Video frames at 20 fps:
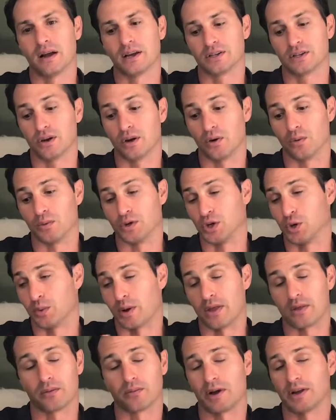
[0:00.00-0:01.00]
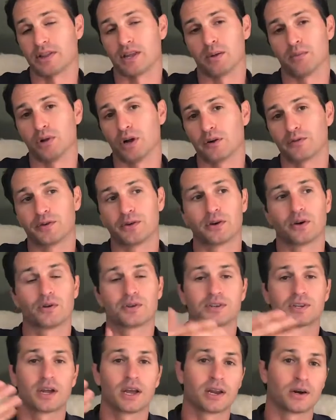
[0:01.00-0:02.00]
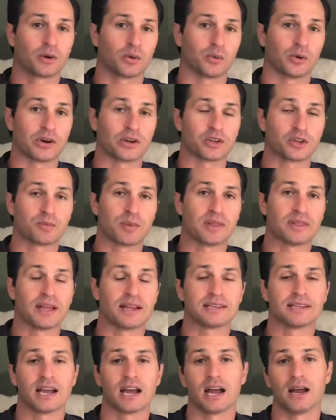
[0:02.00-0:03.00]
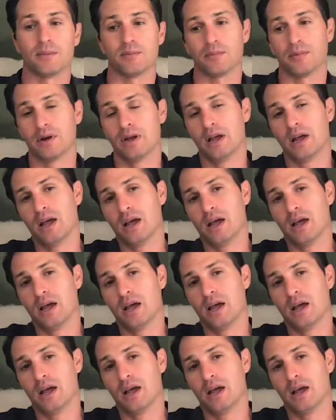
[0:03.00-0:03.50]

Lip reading: So would you rather write that blog for your own site, or rather spend that time